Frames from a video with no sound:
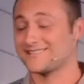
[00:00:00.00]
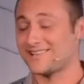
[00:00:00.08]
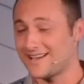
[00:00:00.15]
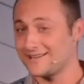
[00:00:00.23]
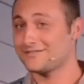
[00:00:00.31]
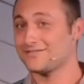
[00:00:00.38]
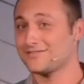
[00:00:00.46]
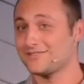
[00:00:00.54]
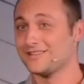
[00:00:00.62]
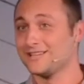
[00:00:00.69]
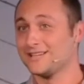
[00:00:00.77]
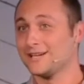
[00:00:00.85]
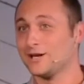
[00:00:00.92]
life
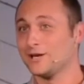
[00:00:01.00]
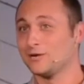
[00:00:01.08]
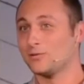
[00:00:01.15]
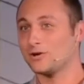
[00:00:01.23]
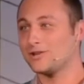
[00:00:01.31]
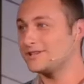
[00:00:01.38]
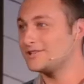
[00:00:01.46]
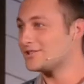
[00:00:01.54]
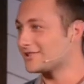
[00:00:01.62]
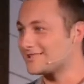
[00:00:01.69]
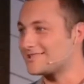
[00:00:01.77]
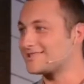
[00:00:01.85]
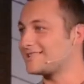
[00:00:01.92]
where he took
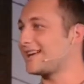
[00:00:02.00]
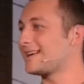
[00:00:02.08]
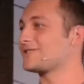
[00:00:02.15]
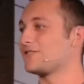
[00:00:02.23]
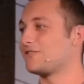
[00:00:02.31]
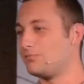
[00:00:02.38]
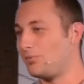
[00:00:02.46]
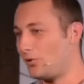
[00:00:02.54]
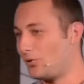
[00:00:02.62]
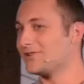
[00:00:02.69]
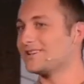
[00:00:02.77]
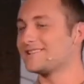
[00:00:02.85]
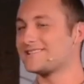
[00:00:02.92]
a stance of
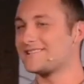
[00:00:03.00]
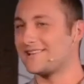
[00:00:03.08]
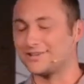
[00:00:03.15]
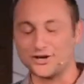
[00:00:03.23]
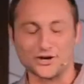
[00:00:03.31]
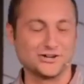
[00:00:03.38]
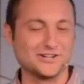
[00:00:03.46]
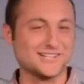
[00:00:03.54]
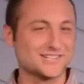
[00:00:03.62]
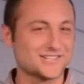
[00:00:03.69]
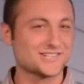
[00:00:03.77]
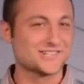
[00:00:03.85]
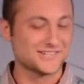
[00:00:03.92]
boldness and
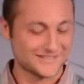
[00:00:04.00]
courage.